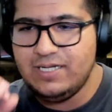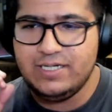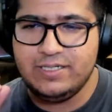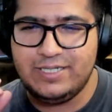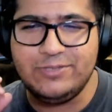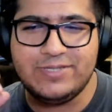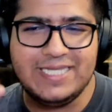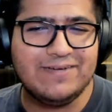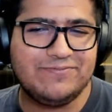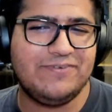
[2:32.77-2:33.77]
Do you
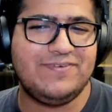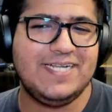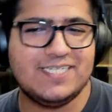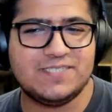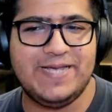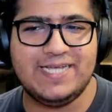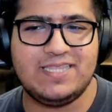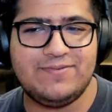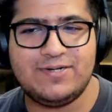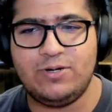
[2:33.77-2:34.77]
think 15 years back
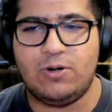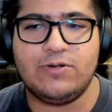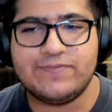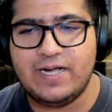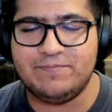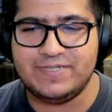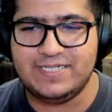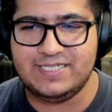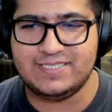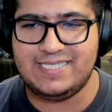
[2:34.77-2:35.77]
there were a lot of
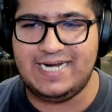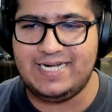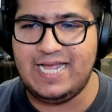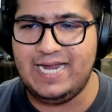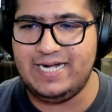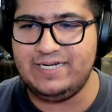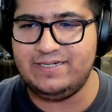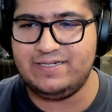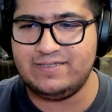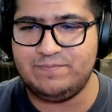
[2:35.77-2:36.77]
companies that had
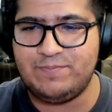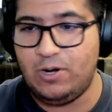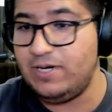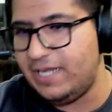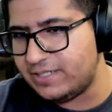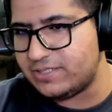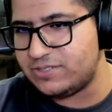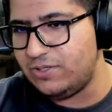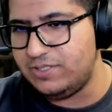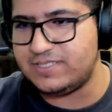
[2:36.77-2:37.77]
products
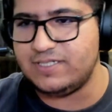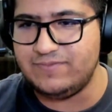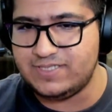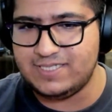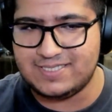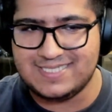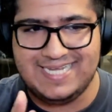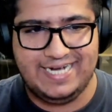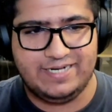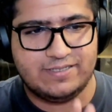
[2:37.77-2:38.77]
or services
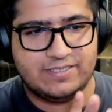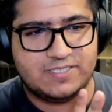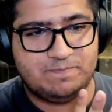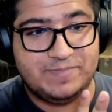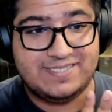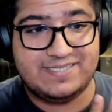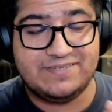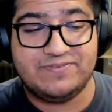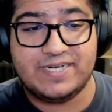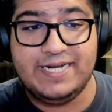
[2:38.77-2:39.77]
catered
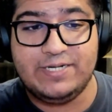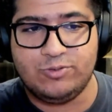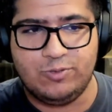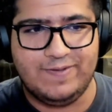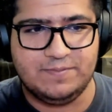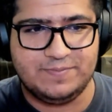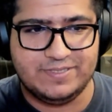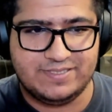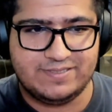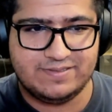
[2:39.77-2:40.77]
specifically to developers?